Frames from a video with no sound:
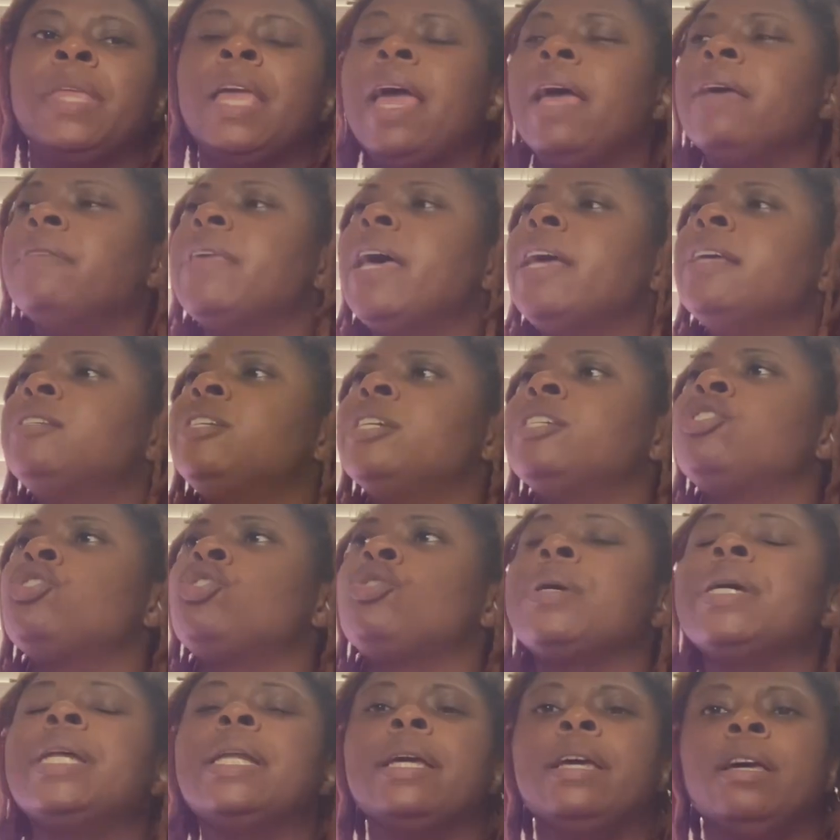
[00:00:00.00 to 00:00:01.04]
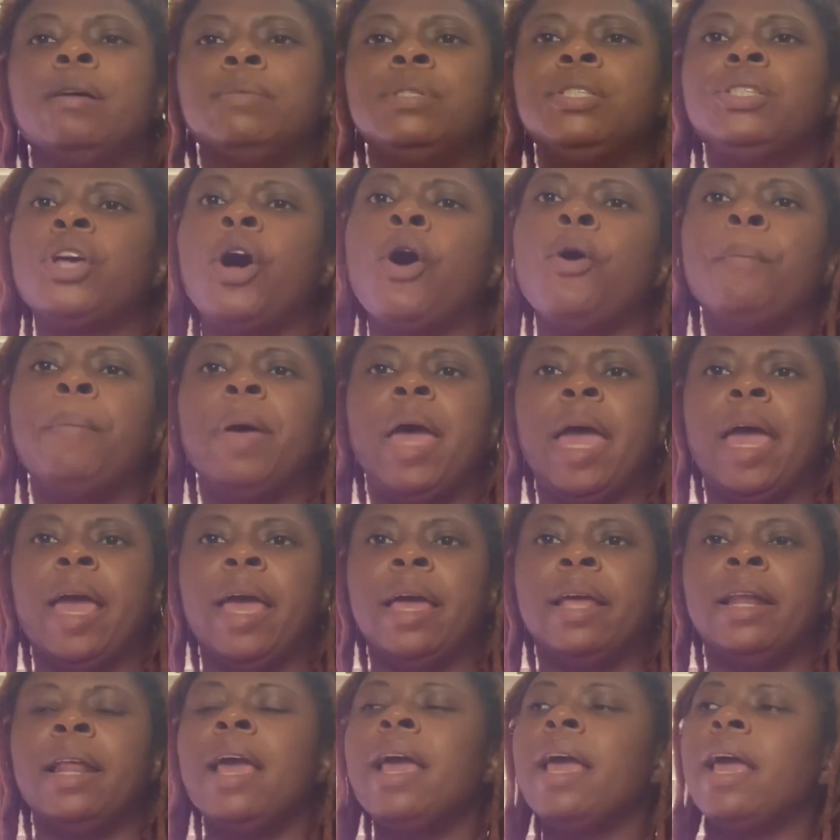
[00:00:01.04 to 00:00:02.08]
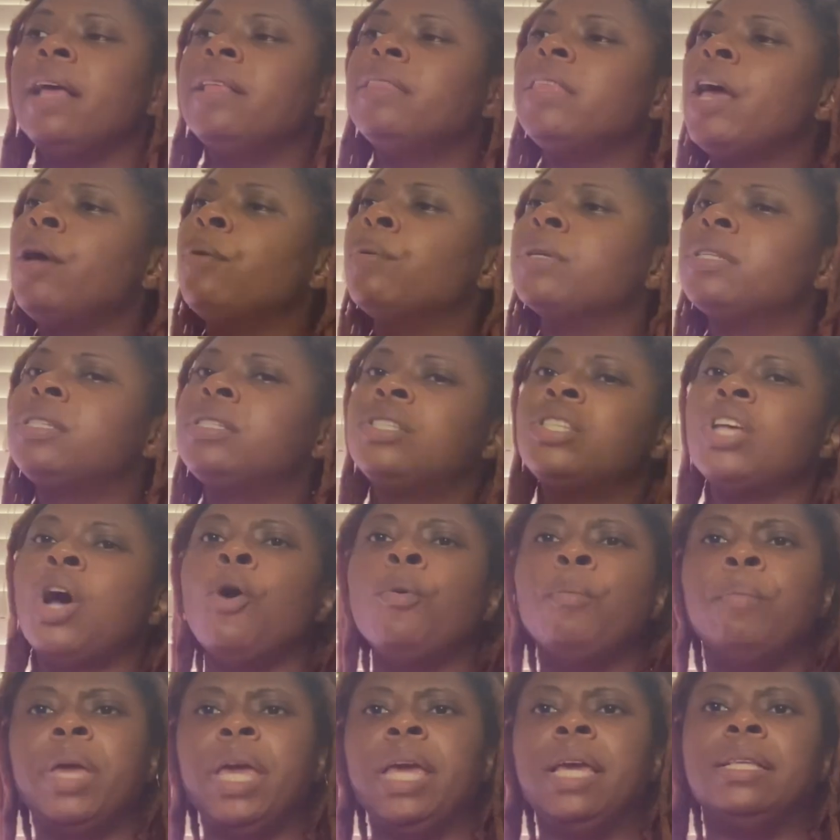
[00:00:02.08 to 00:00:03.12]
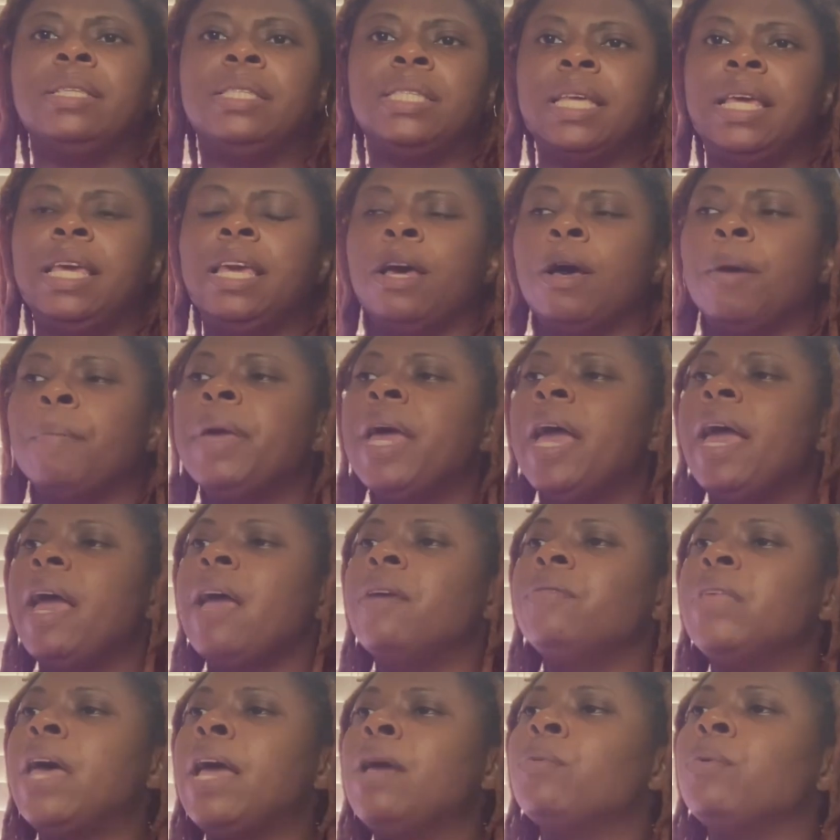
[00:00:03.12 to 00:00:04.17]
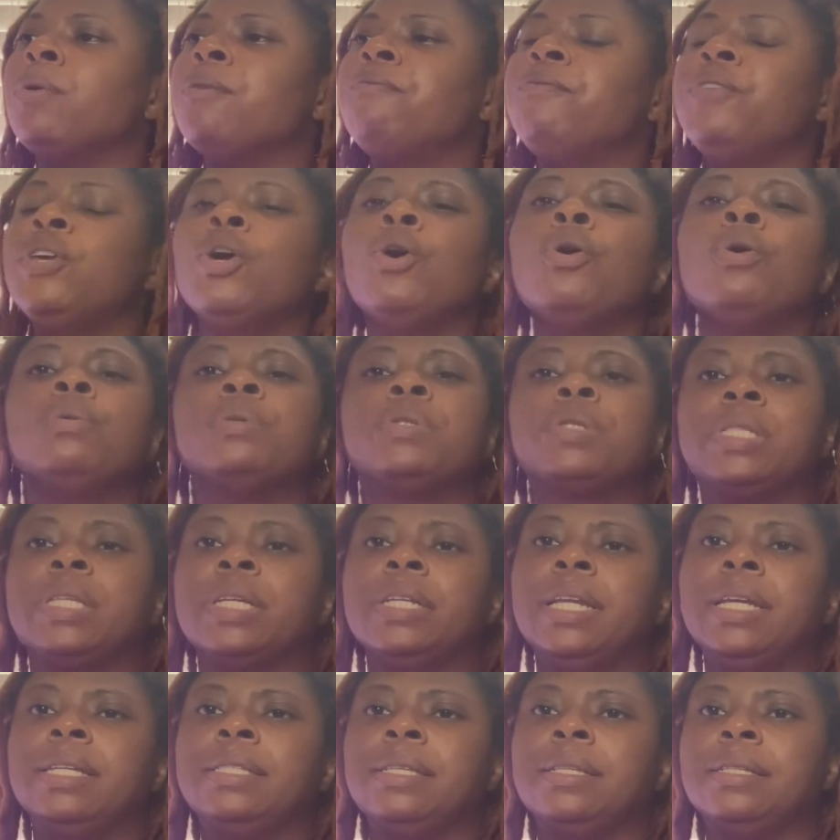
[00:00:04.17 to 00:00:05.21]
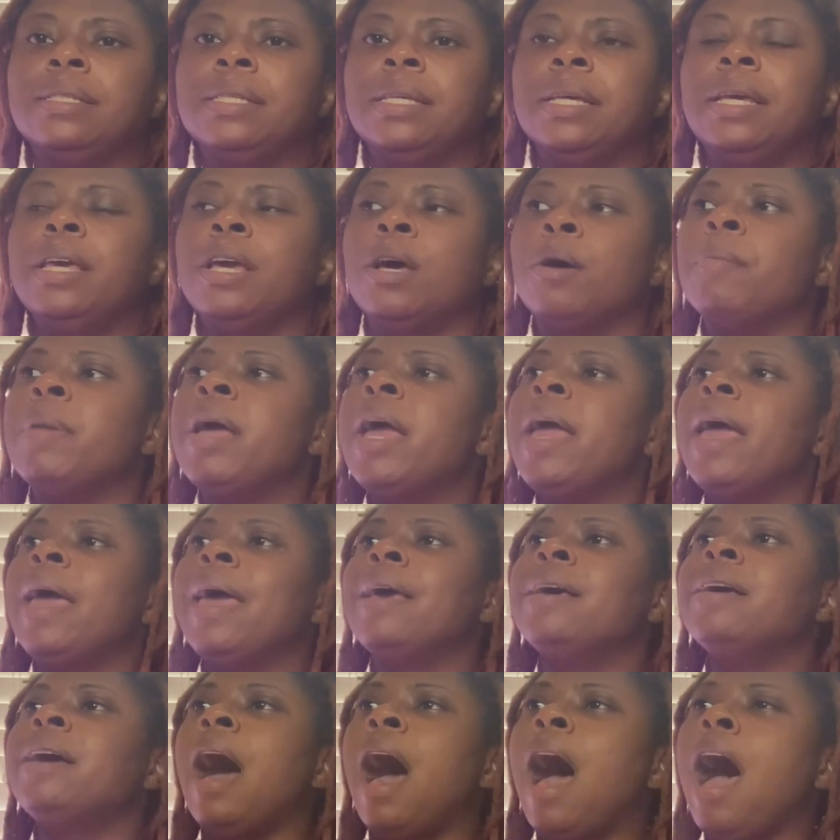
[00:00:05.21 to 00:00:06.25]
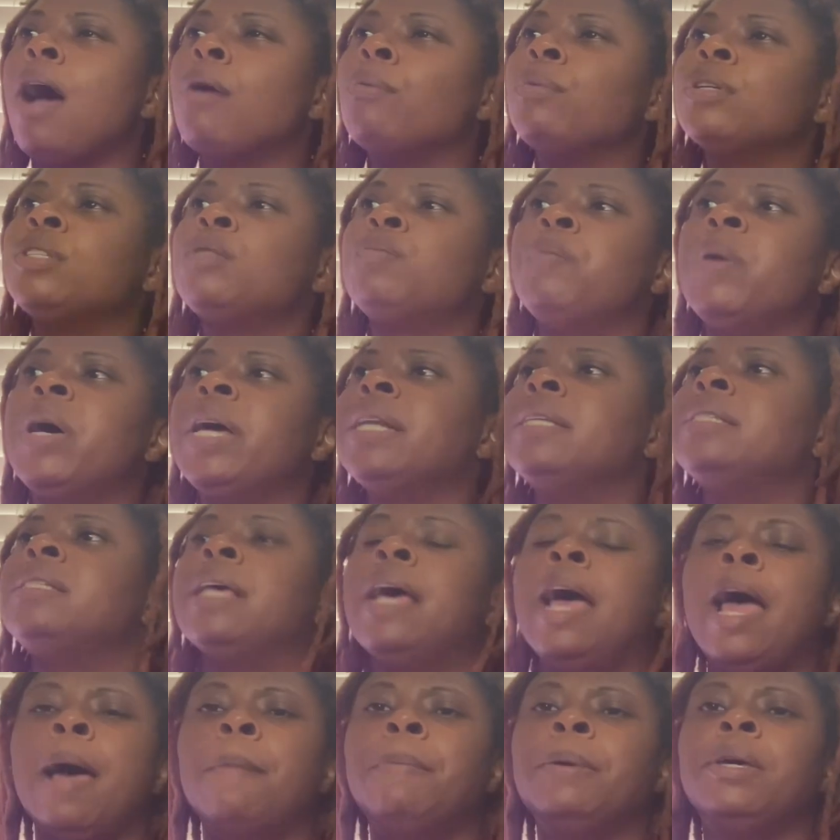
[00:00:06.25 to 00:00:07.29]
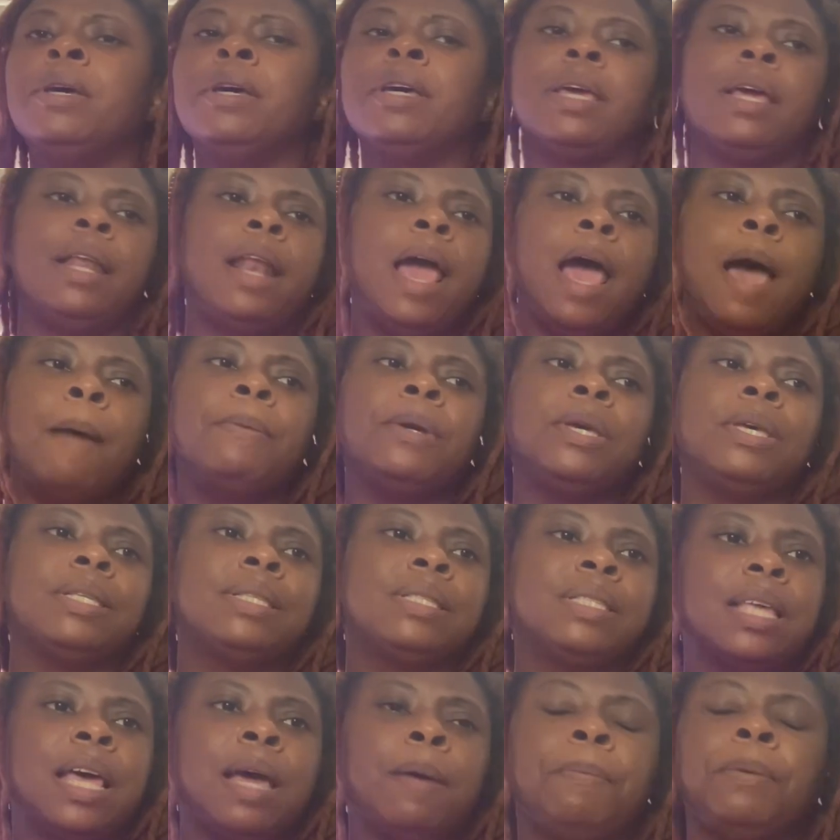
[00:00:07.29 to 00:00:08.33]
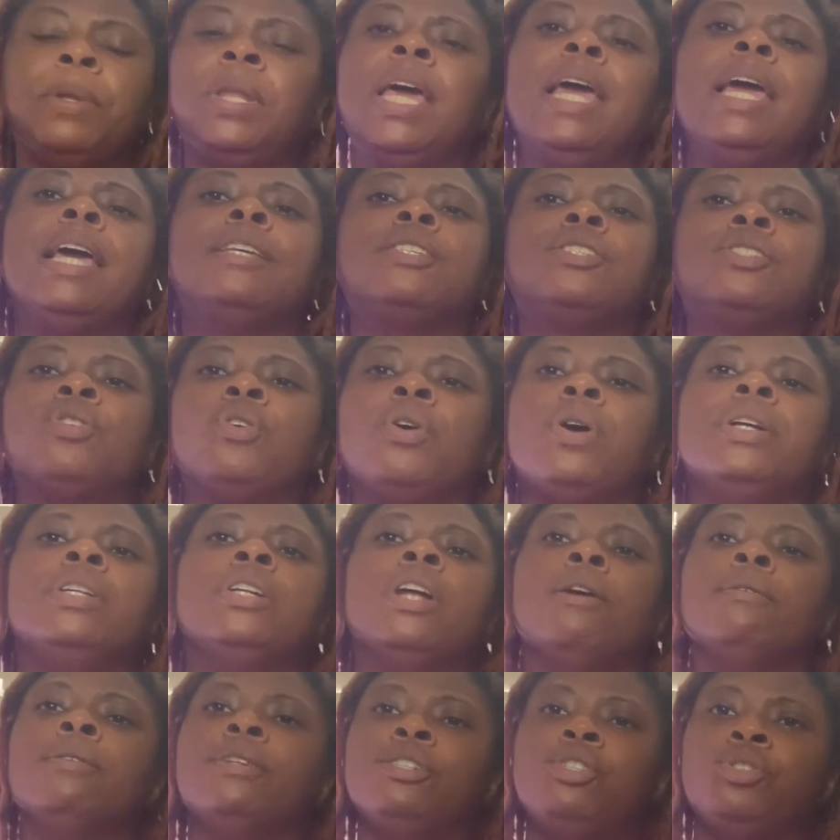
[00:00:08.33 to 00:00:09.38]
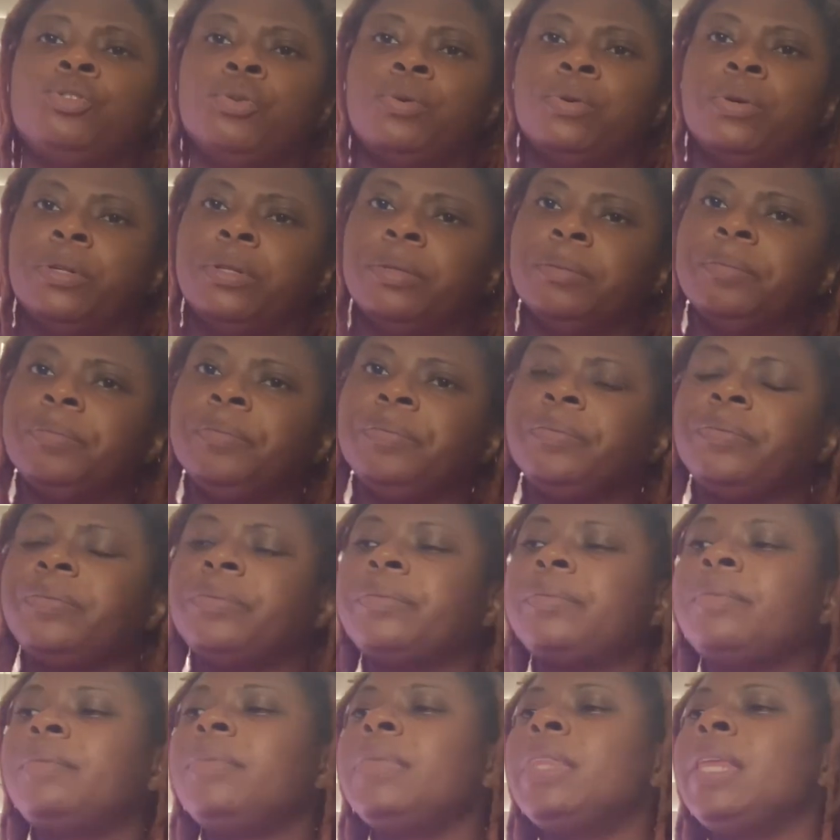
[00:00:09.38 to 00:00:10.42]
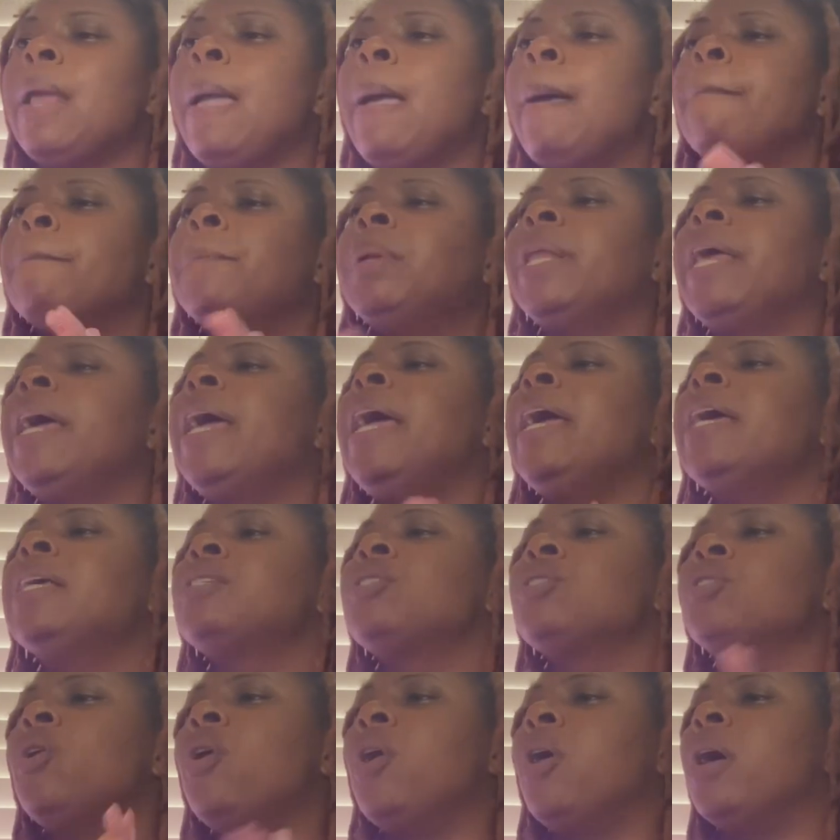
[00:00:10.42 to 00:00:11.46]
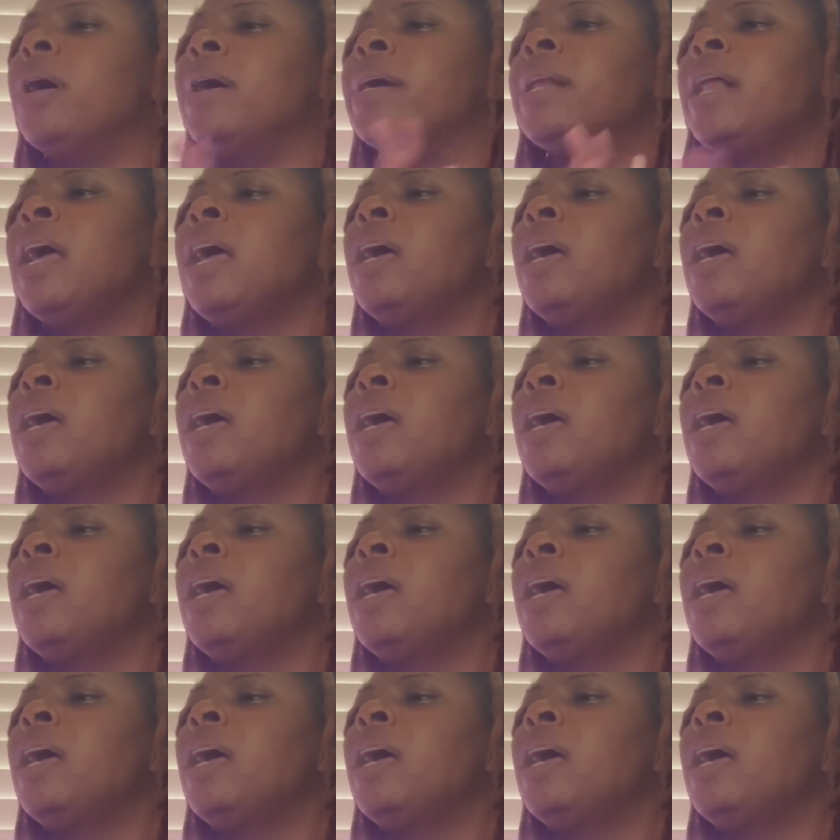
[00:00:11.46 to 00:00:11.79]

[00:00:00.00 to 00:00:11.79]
And they just treated him so bad. And they were so mean to him. And they refused to listen to him. And God responded to Habakkuk. And Habakkuk said, please, Lord, don't destroy him. Please, Lord,